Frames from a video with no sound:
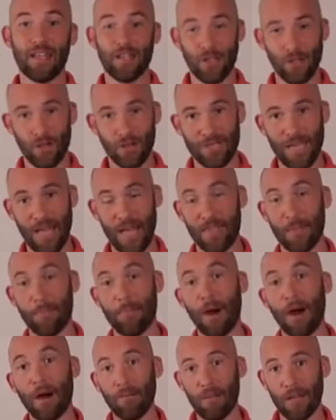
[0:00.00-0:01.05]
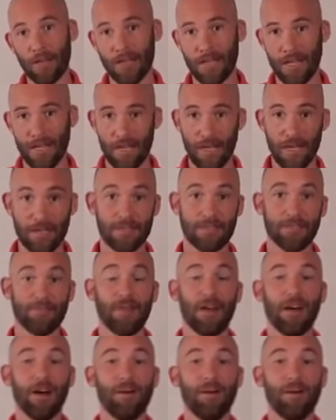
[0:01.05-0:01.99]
it looks at the public DNS.